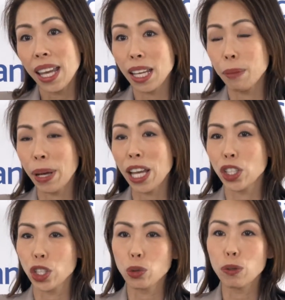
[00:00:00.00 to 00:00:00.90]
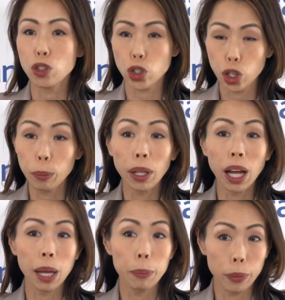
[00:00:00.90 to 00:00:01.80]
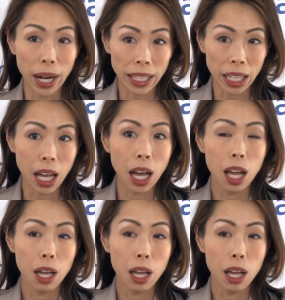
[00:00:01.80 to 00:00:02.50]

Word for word: in patients with germline BRCA